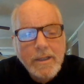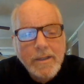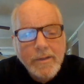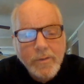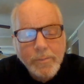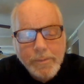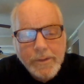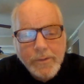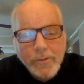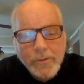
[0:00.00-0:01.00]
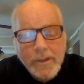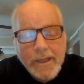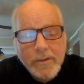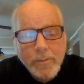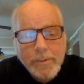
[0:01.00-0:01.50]
And the spiritual
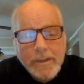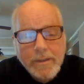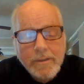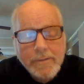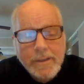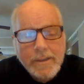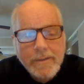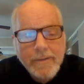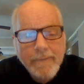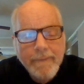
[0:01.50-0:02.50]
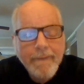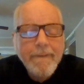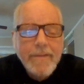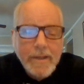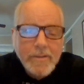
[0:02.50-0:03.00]
aspect of it,
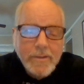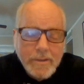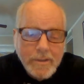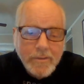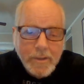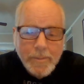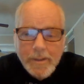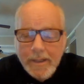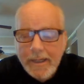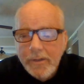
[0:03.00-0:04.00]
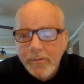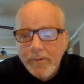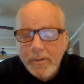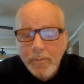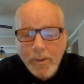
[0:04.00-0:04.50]
yes, it does some in the
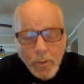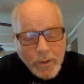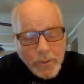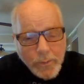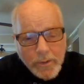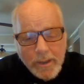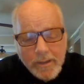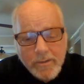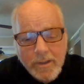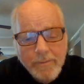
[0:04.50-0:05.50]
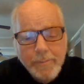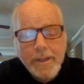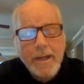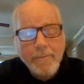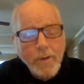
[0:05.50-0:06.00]
natural, and we're going through a lot of stuff, but
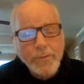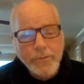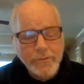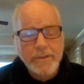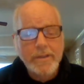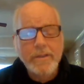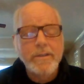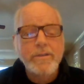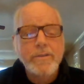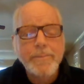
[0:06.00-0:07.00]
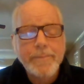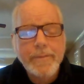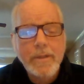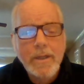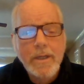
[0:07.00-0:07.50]
I've also said this.
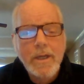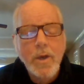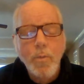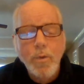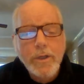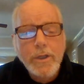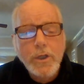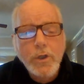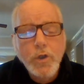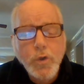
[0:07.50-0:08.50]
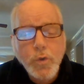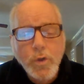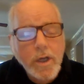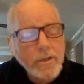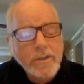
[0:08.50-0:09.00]
What are you going to do?
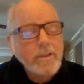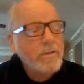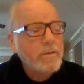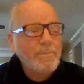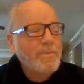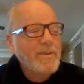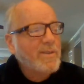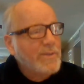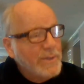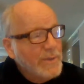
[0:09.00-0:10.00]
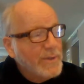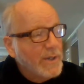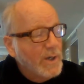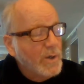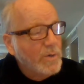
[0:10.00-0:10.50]
I said this a year
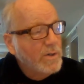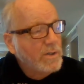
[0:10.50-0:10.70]
ago.